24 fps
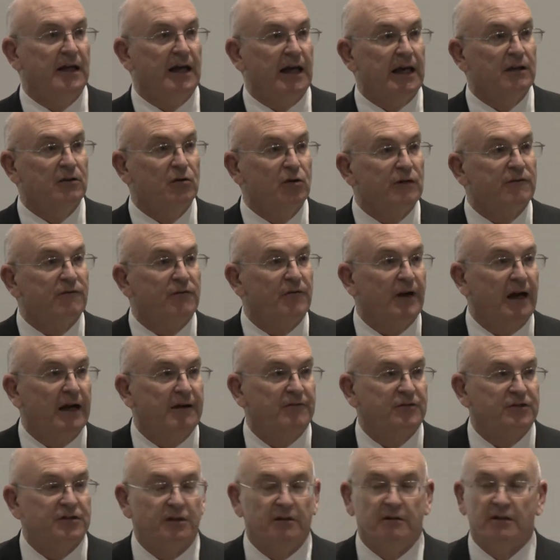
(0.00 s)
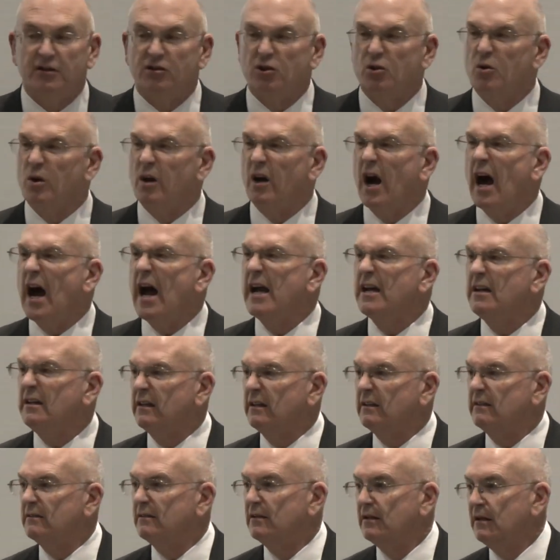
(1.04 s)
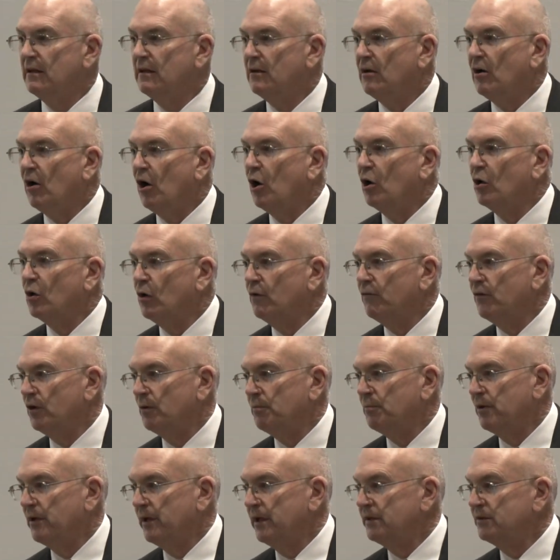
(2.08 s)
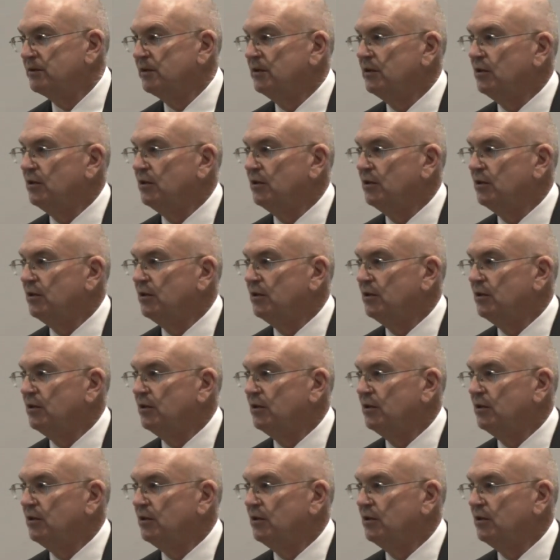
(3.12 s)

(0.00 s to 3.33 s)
and look for adversaries who are hiding all over the place.